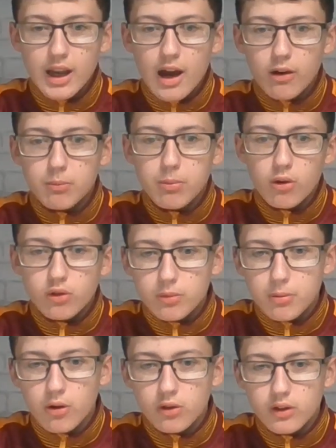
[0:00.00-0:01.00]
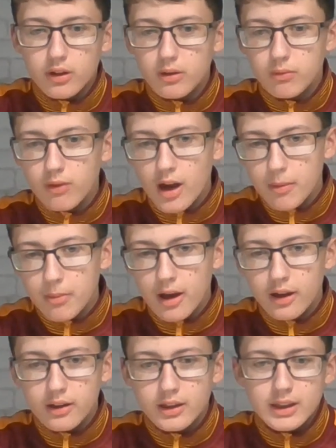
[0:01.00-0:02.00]
box to box in right back.
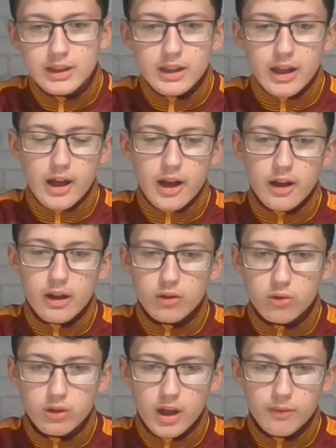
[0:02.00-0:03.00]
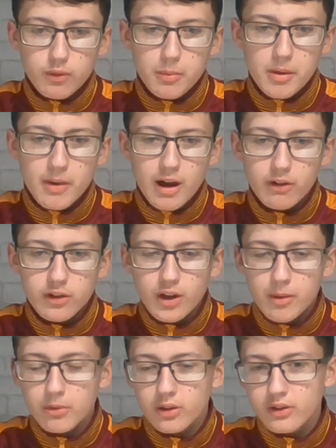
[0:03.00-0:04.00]
Good game from him. Harry Chapman
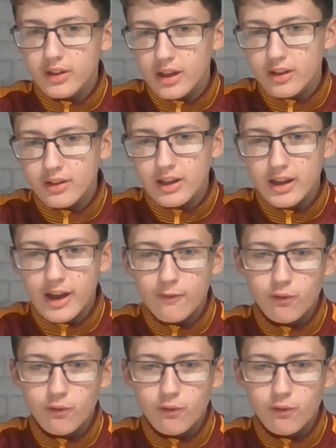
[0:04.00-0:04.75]
6, didn't get involved, a